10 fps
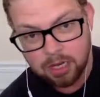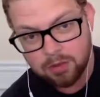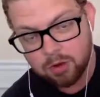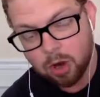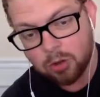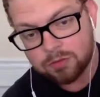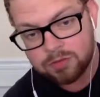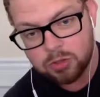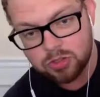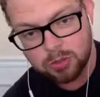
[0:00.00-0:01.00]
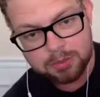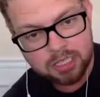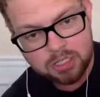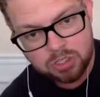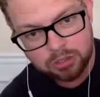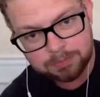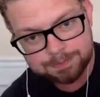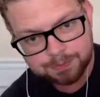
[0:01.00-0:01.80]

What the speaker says: of our own future potential